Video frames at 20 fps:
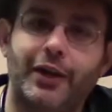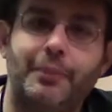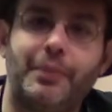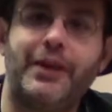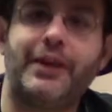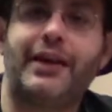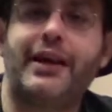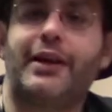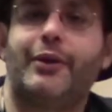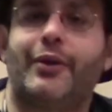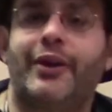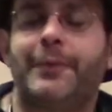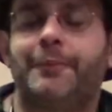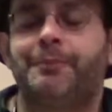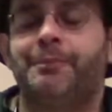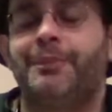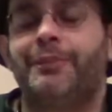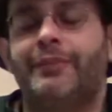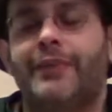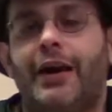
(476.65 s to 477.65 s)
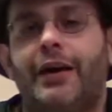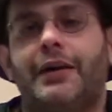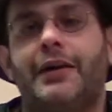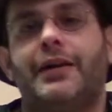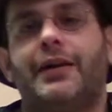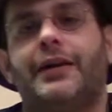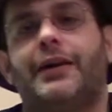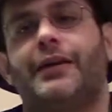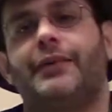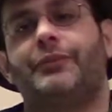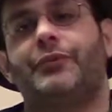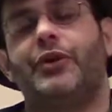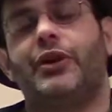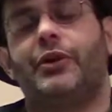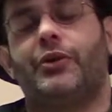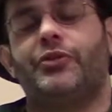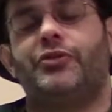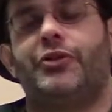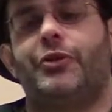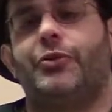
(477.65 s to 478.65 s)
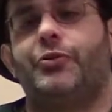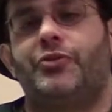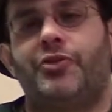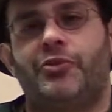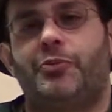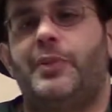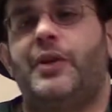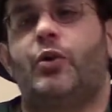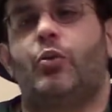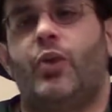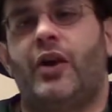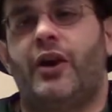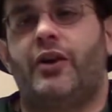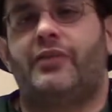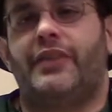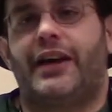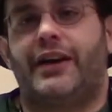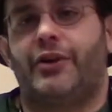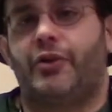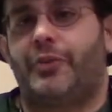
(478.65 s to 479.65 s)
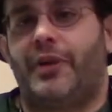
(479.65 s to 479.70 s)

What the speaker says: But anyway, so just be aware of that.